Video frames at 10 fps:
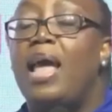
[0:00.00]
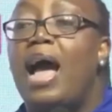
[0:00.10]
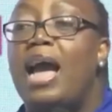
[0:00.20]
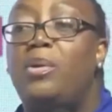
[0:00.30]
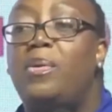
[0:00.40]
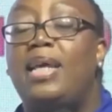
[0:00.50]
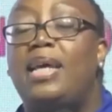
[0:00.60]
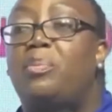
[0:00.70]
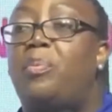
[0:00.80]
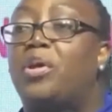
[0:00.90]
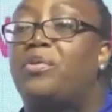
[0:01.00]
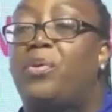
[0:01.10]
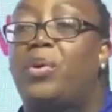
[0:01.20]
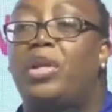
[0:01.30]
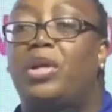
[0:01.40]
I looked at the
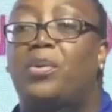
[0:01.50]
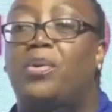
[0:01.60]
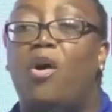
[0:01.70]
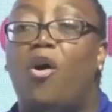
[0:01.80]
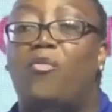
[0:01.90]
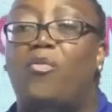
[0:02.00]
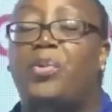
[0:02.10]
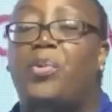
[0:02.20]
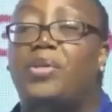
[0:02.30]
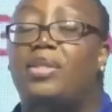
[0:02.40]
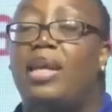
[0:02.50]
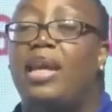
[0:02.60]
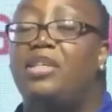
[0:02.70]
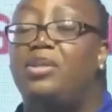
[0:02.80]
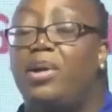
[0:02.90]
portfolio of what was
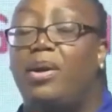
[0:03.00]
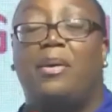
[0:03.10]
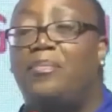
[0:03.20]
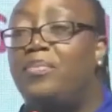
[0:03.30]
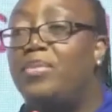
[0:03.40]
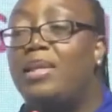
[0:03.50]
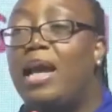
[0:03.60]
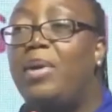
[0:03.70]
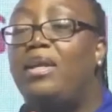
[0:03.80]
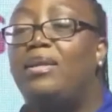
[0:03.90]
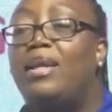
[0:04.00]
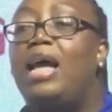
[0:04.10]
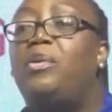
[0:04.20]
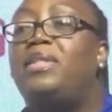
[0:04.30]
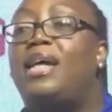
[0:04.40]
in, I
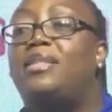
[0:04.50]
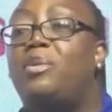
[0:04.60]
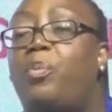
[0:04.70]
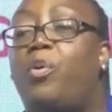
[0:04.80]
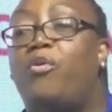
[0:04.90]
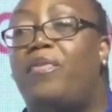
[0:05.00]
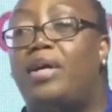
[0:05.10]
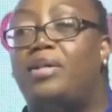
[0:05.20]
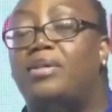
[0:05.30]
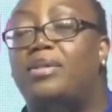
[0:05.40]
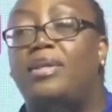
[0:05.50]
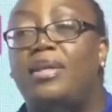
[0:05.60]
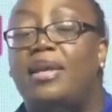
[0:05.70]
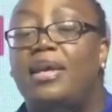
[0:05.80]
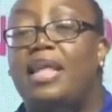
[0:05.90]
looked at profiles
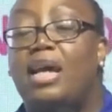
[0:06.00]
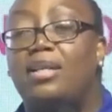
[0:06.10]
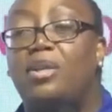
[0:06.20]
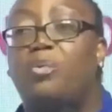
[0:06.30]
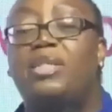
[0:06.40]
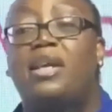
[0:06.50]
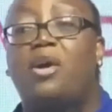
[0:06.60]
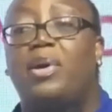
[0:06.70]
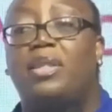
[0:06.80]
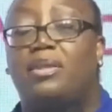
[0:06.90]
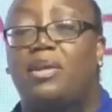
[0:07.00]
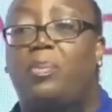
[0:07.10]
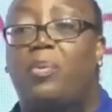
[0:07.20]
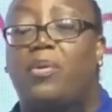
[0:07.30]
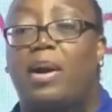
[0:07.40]
that the WISCAR Win 3
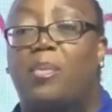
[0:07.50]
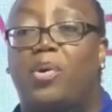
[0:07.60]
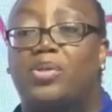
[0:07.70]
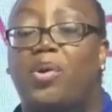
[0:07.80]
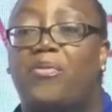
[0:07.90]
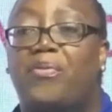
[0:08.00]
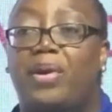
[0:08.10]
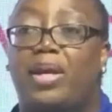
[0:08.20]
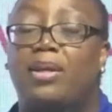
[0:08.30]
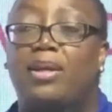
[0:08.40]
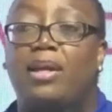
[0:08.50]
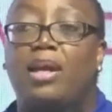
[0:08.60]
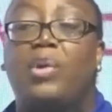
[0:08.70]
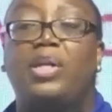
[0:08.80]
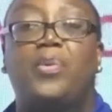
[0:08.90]
program was offering,
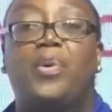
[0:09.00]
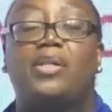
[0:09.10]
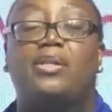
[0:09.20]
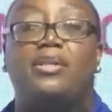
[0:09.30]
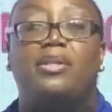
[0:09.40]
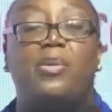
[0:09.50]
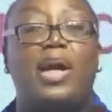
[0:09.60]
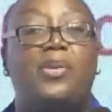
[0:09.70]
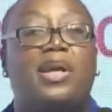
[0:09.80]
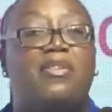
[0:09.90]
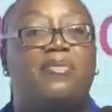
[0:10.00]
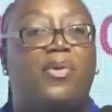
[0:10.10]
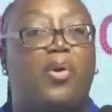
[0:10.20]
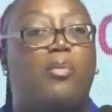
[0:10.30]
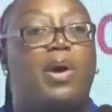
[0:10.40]
which was they were looking
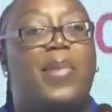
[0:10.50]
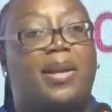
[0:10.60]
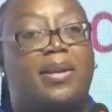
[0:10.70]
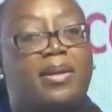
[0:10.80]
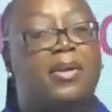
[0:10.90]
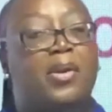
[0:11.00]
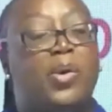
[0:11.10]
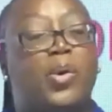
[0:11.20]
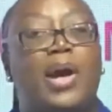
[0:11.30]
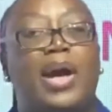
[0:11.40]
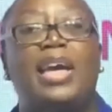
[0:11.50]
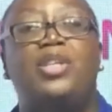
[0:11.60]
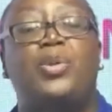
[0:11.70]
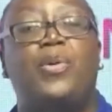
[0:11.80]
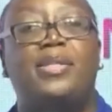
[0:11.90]
for women who were
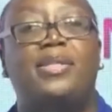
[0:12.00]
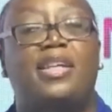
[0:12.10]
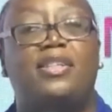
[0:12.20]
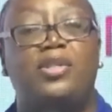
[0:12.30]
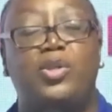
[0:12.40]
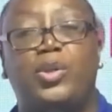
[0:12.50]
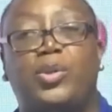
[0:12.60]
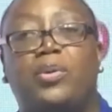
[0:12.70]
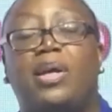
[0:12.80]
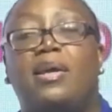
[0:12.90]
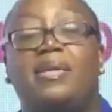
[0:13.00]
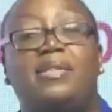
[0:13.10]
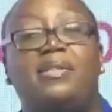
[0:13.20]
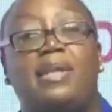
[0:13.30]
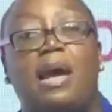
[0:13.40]
interested to
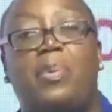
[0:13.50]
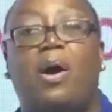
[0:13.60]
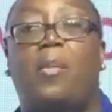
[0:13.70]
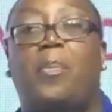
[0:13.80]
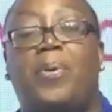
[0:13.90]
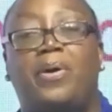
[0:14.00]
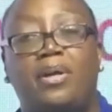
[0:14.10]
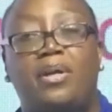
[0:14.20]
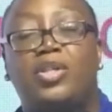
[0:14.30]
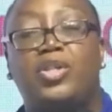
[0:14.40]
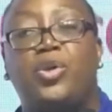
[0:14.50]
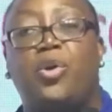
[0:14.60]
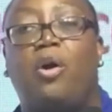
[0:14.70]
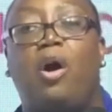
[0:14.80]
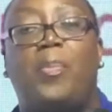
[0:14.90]
step up,
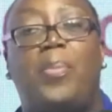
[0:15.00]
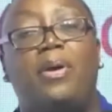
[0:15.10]
show up,